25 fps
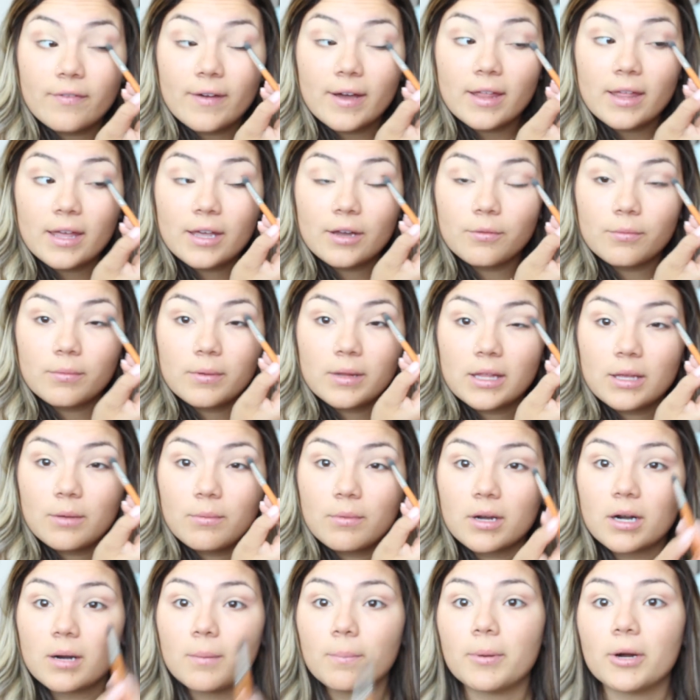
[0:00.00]
If I like really
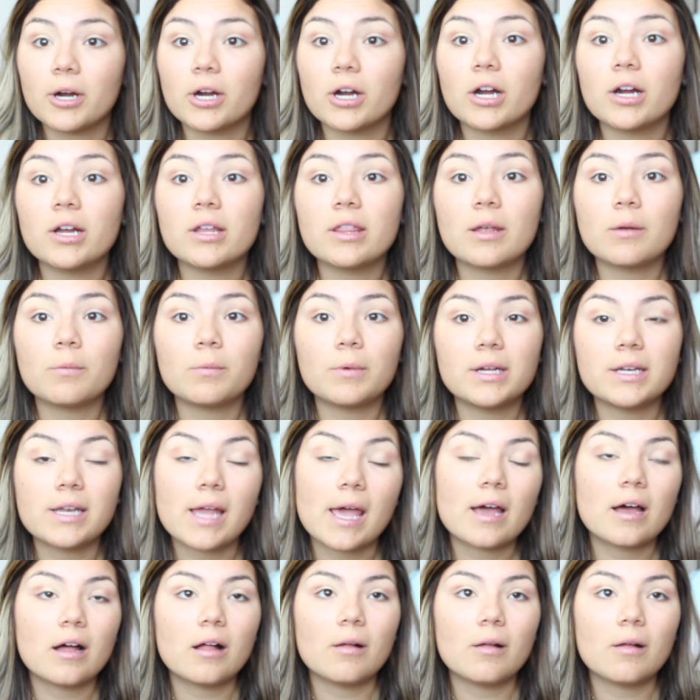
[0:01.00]
want a burger, then one day